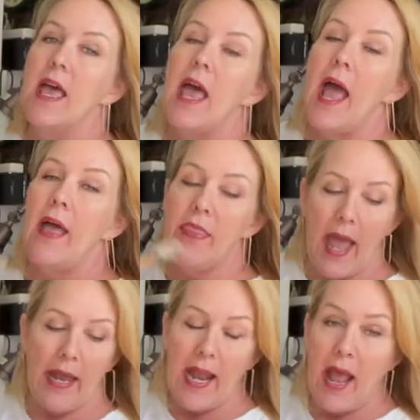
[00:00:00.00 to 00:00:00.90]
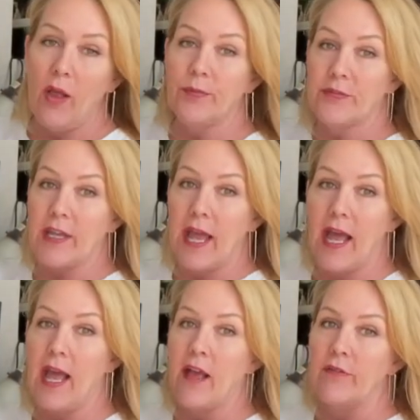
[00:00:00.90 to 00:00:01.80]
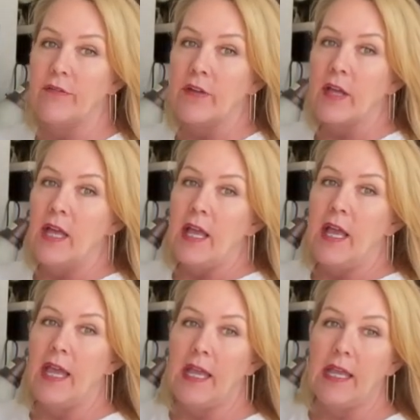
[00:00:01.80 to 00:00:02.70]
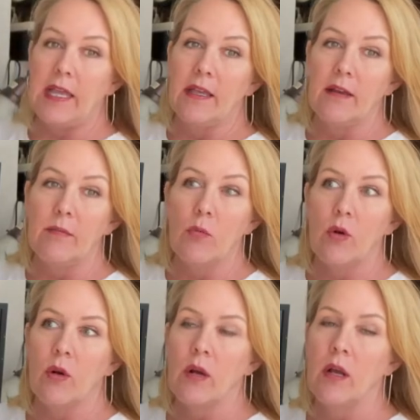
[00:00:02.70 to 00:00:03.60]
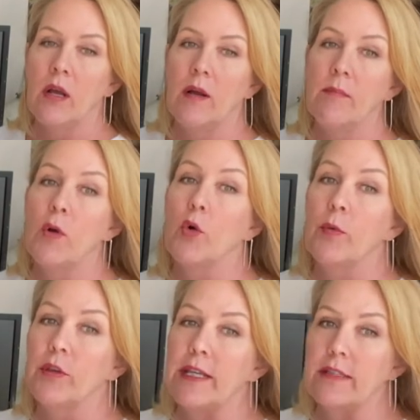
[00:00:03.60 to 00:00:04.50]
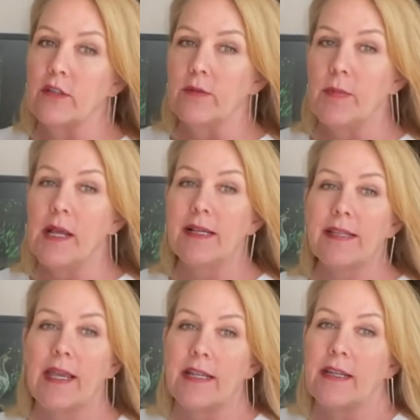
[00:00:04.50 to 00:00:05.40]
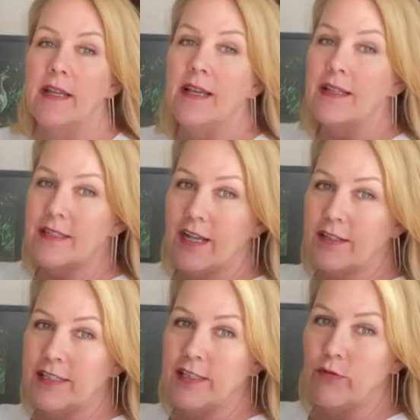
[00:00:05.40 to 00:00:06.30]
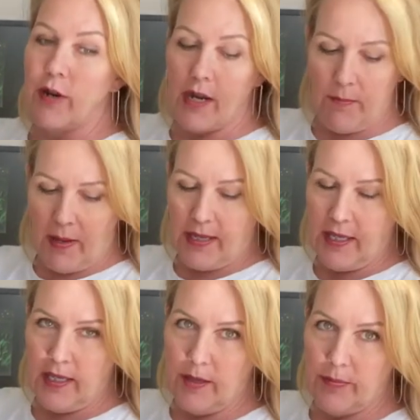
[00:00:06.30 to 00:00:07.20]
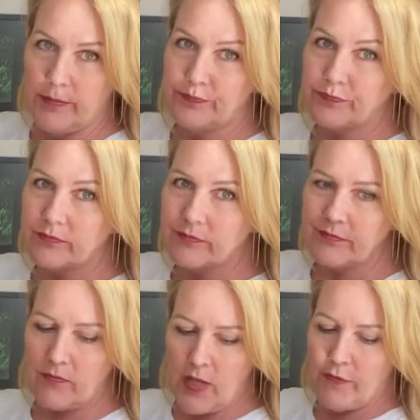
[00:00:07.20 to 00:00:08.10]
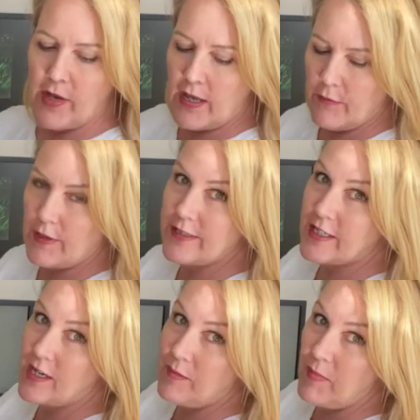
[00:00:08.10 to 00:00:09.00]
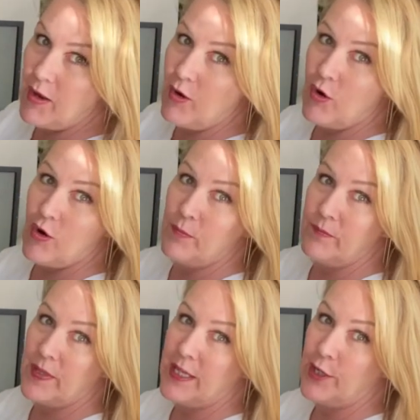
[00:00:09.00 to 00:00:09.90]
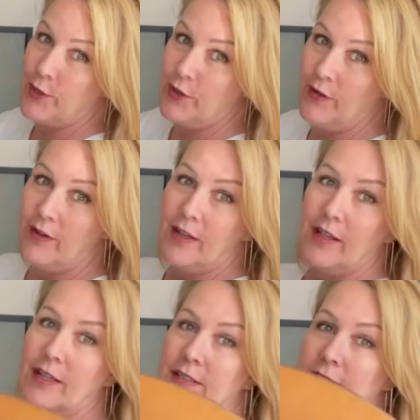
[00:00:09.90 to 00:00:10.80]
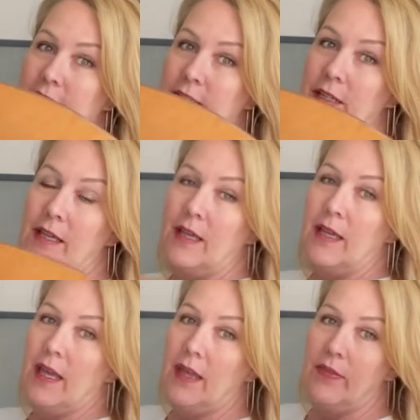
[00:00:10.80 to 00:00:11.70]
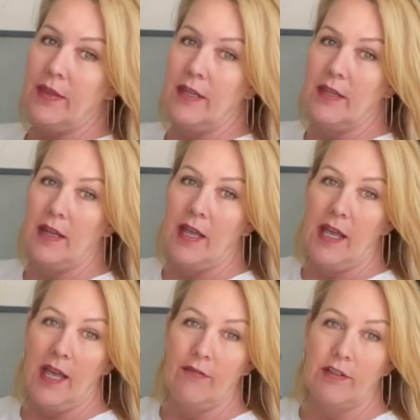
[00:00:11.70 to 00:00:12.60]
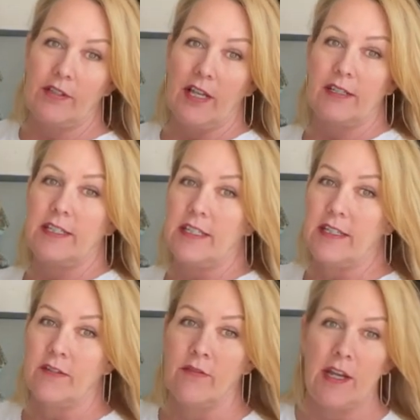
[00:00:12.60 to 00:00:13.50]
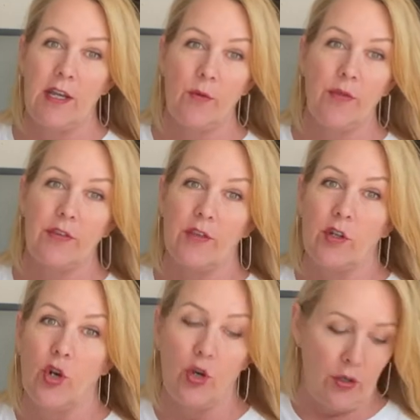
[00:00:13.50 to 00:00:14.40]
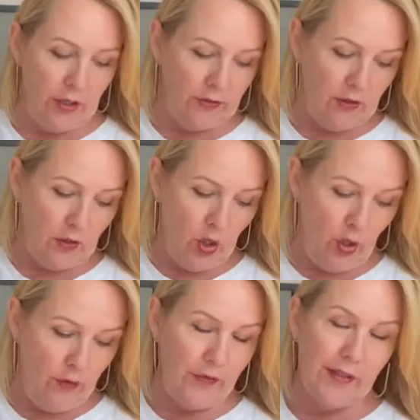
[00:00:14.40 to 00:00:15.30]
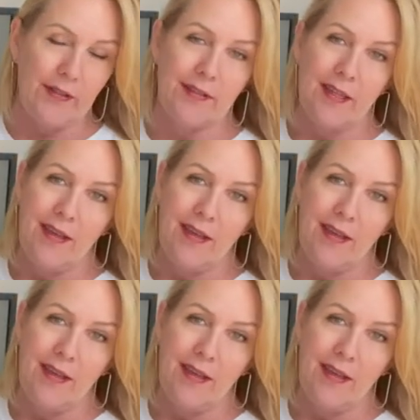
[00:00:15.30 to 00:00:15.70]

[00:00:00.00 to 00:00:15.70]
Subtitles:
And that helps to have a more mobile easel. And because I can tuck this in right on my hip, I've got it resting on my arm here, see? And then I have it tucked in right here where this little curve is.